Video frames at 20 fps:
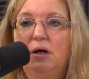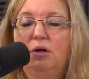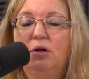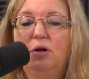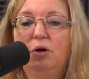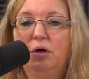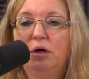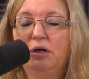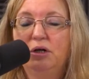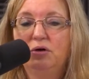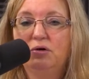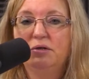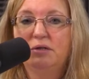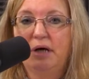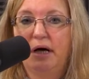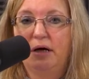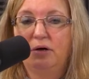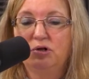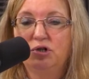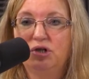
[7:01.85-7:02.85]
look at your
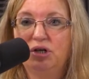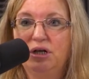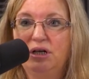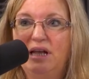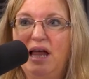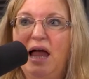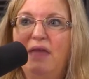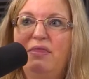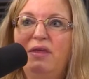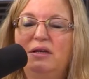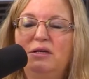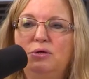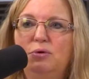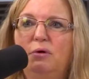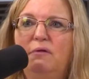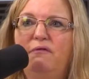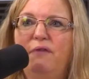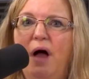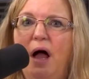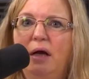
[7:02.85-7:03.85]
style sheet, and then do a
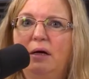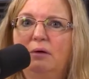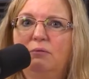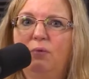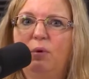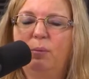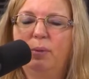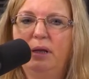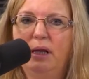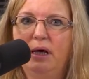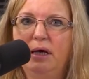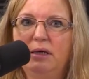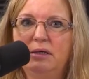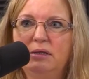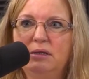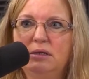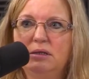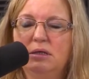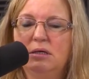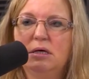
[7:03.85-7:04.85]
find and
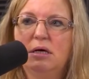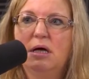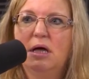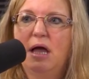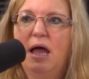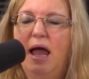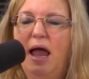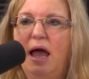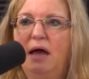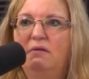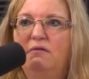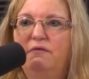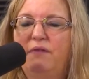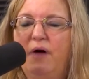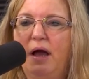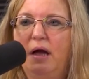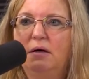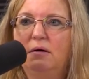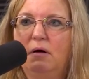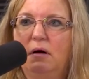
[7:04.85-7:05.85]
replace and
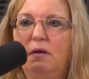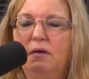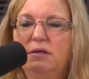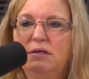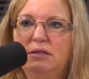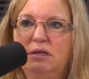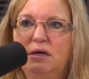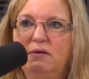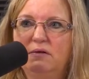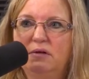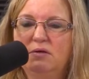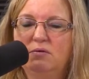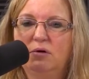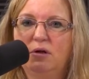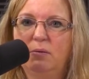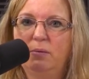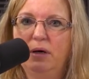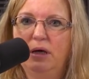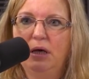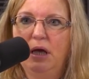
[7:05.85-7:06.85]
find all the Stevens with
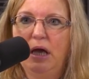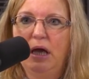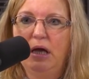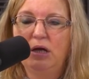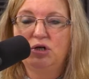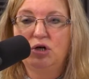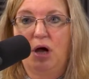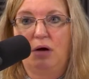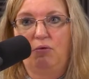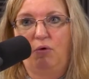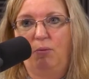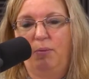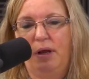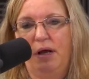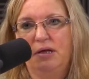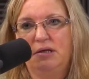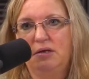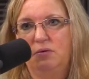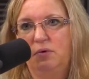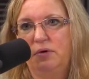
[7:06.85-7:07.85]
a PH and
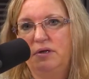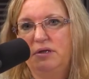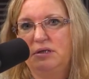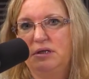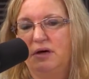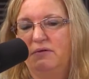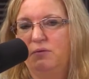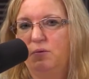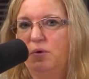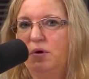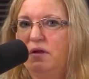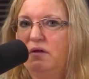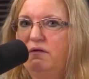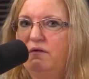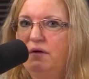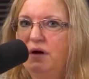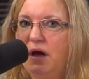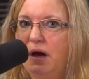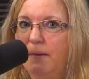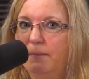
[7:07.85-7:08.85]
replace it with Stephen with a
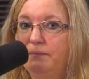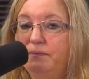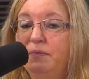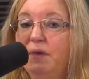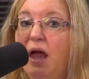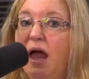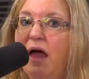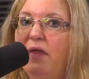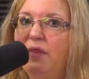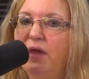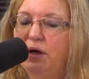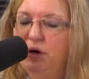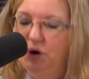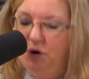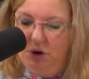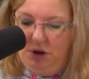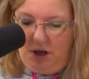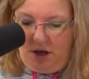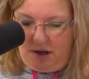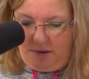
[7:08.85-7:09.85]
V, and then you're
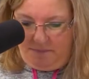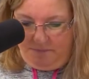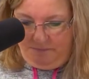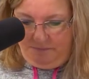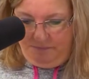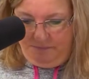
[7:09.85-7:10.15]
done.